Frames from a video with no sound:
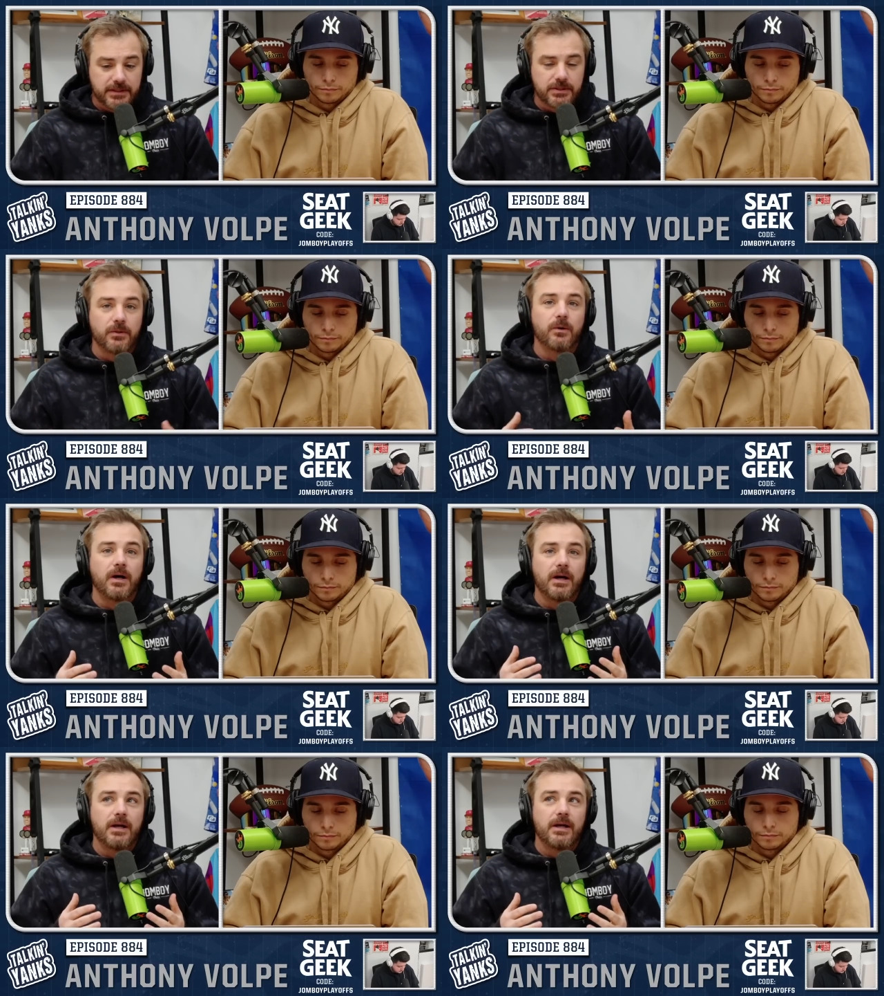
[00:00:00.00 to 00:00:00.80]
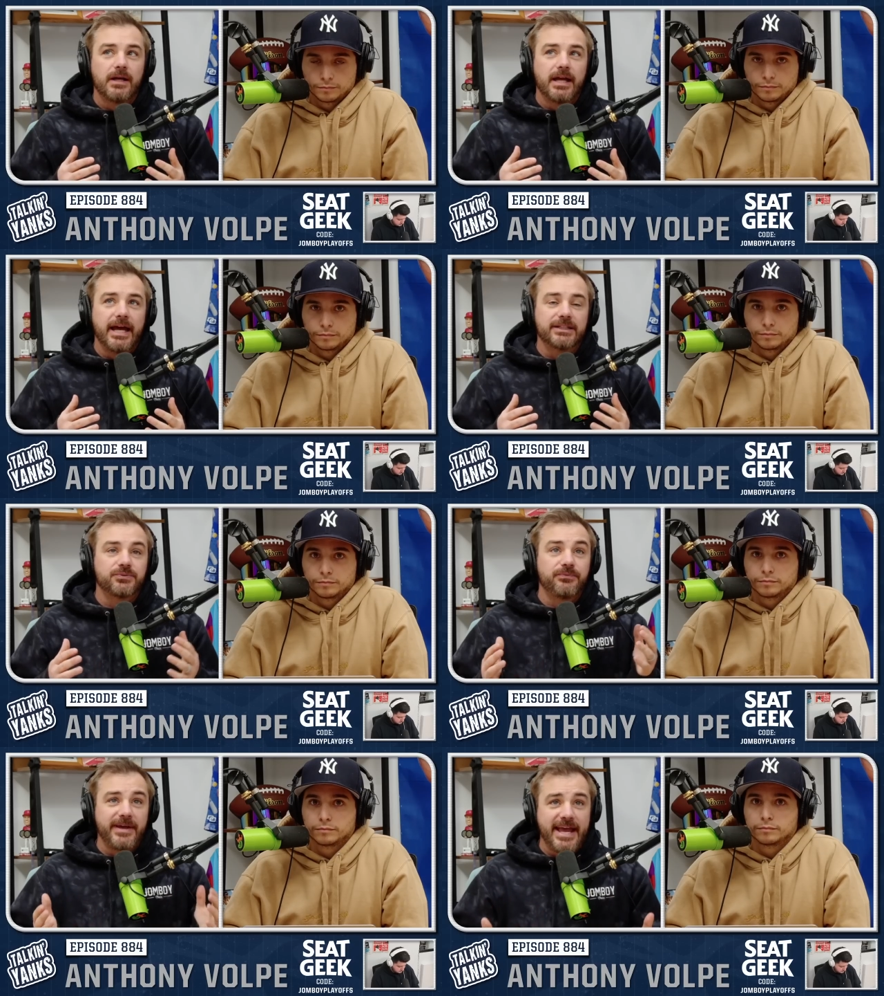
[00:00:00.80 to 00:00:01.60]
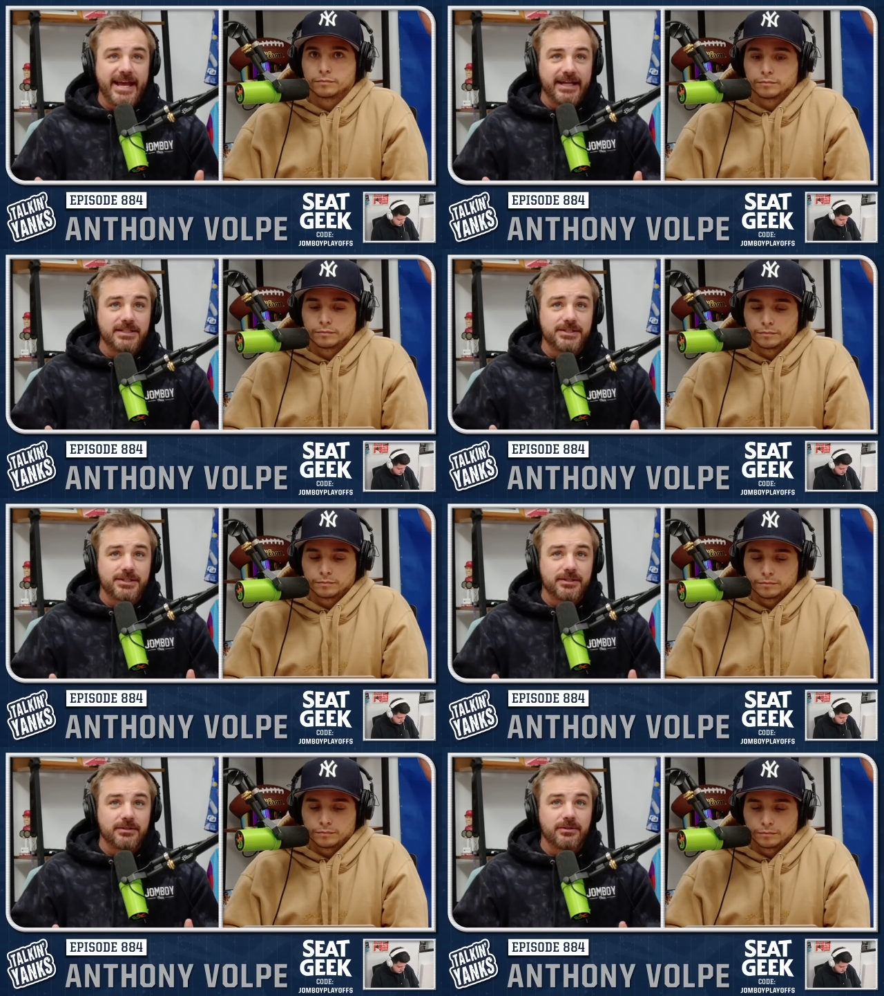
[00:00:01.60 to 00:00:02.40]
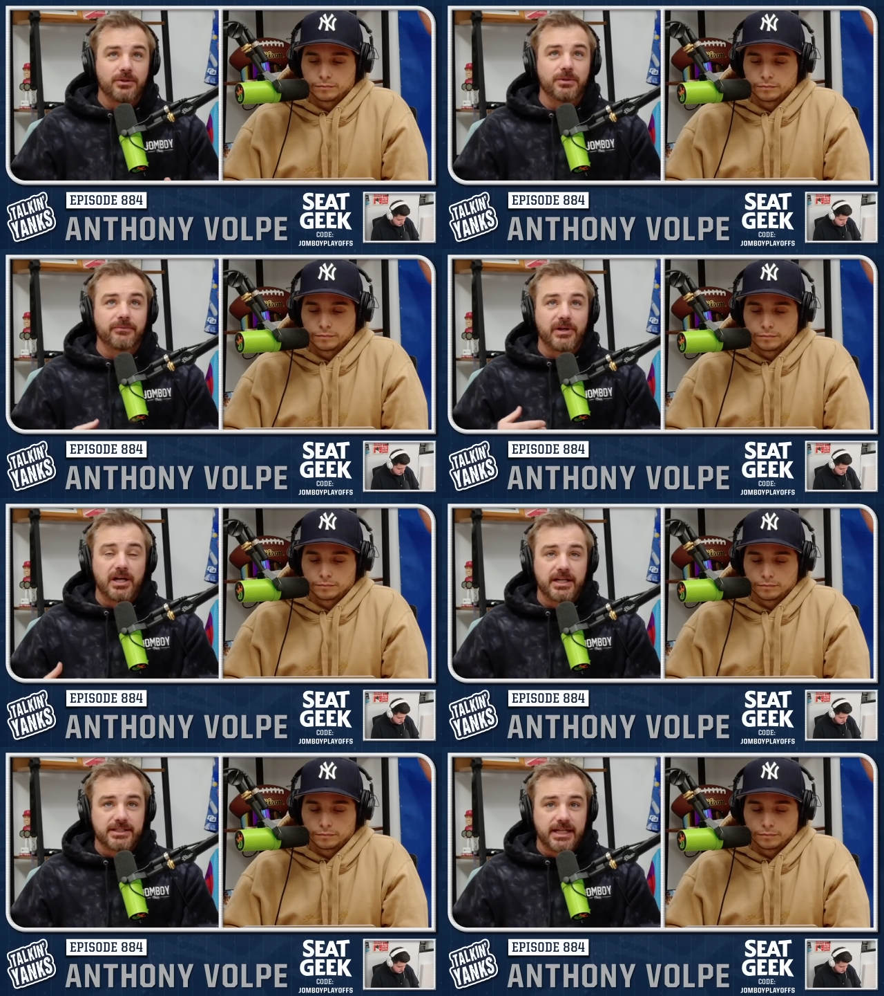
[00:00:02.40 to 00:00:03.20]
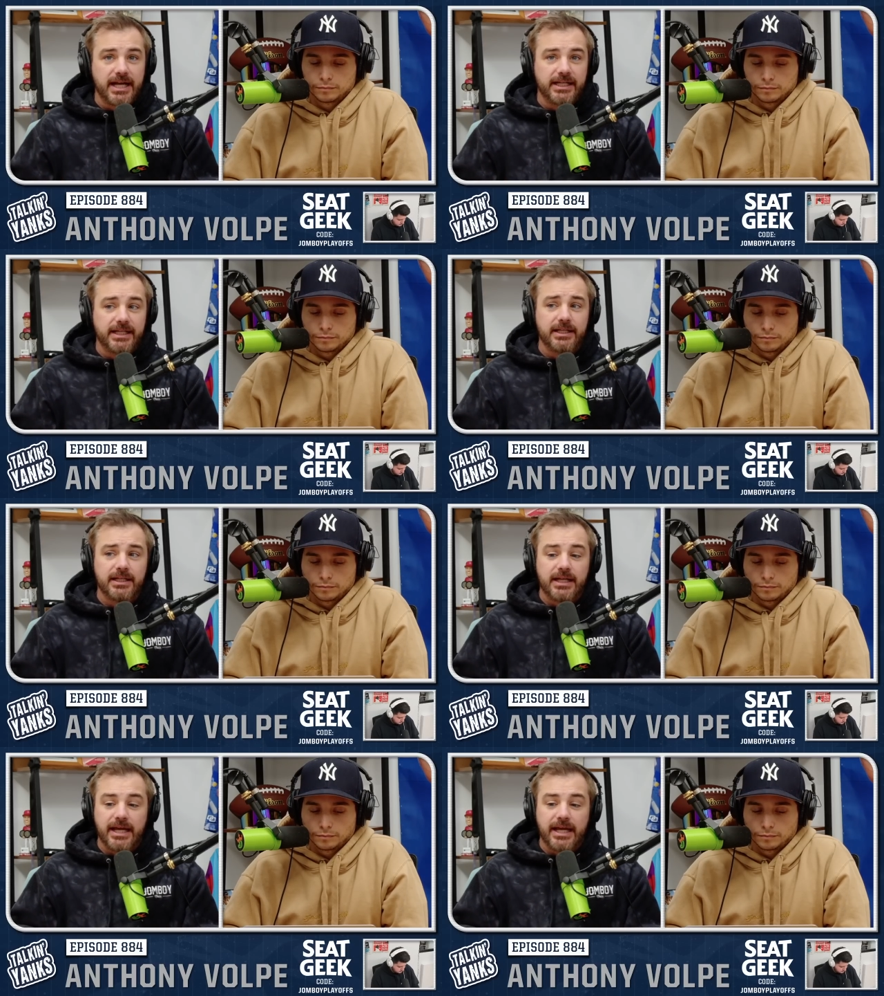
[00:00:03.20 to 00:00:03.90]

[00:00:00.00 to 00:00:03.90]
Speaker 1: So, as fans who are very excited.